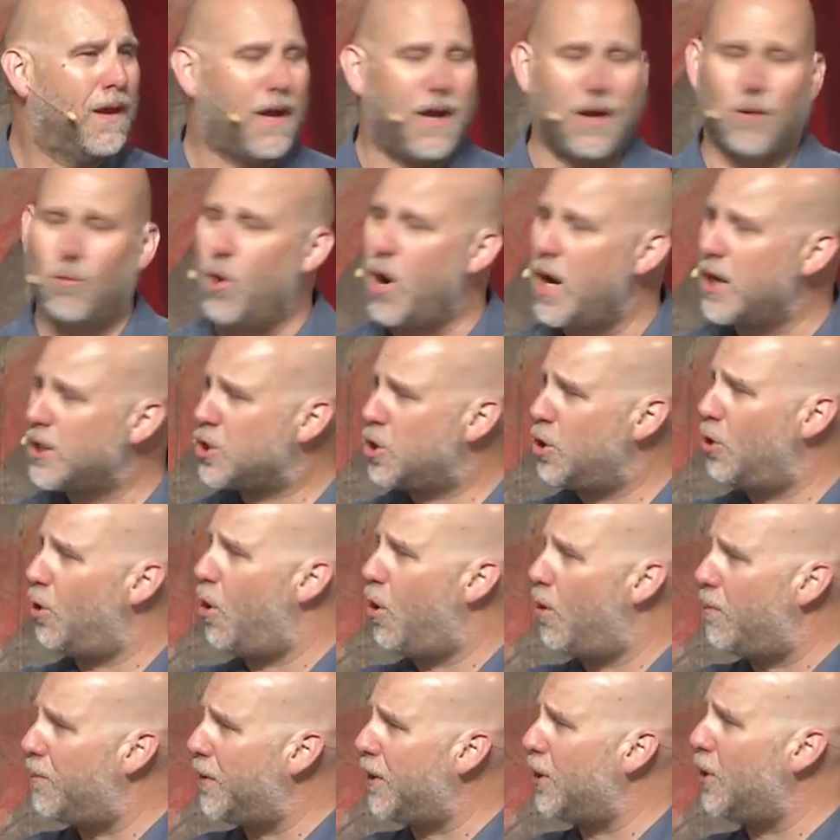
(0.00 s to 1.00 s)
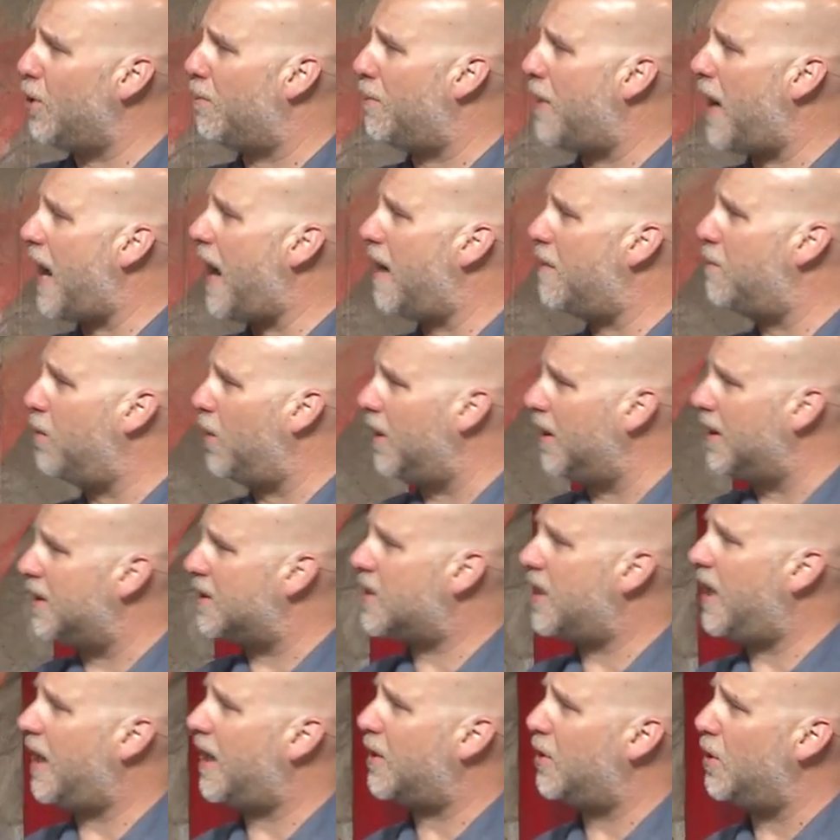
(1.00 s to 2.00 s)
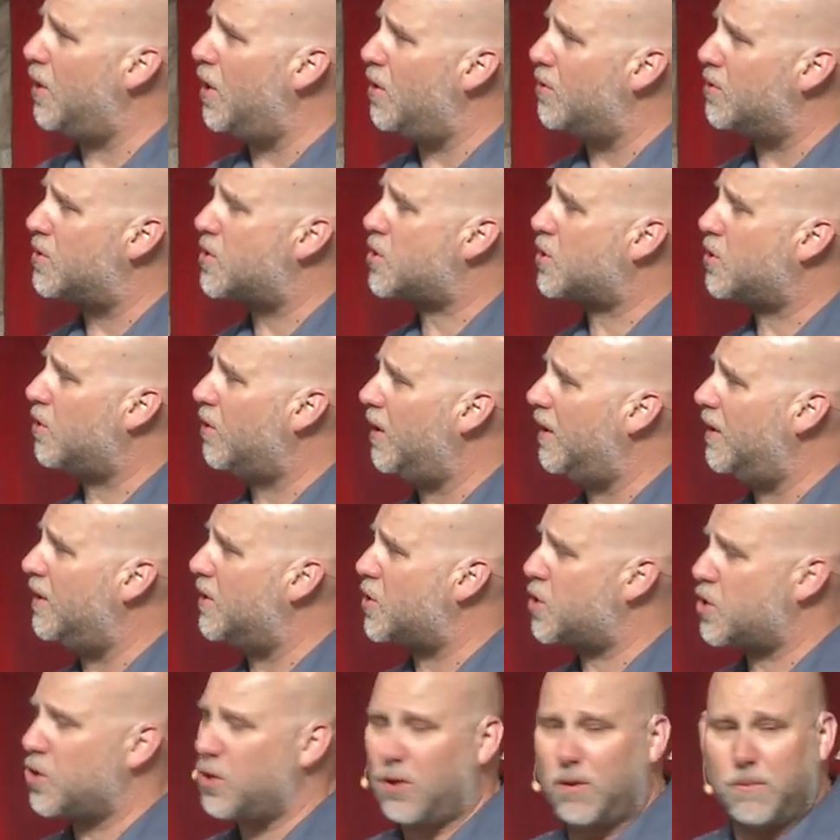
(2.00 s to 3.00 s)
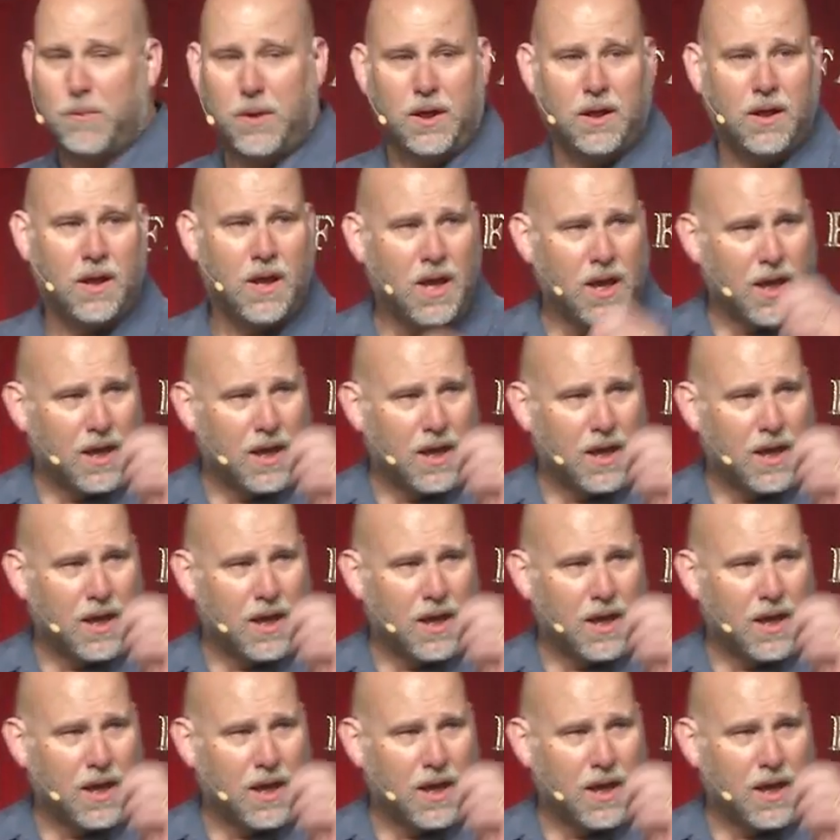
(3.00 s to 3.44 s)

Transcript: and watch you open your Bible and take notes during the sermon